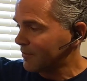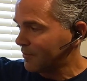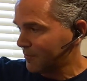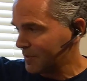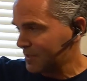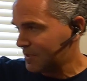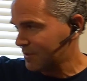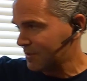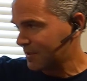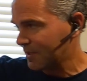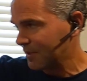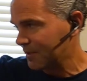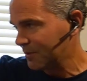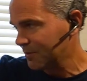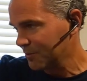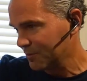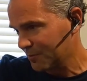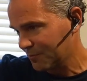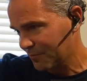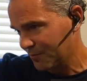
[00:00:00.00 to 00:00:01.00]
which you can
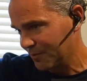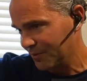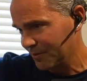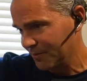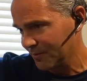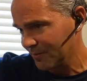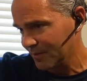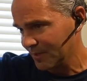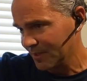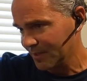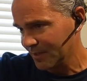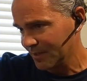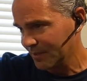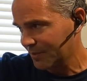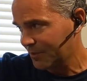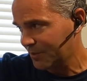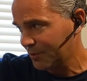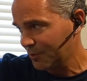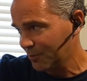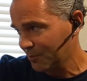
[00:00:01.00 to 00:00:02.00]
use for your
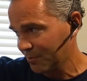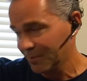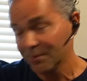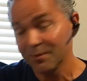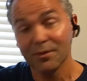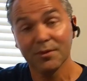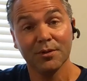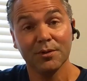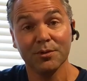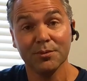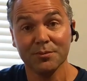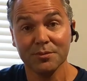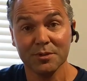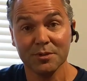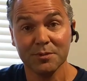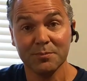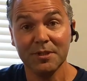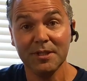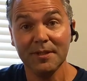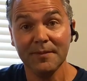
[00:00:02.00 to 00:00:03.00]
Cube
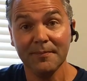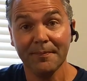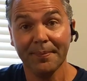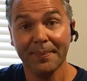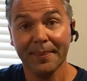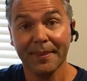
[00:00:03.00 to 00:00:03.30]
USB.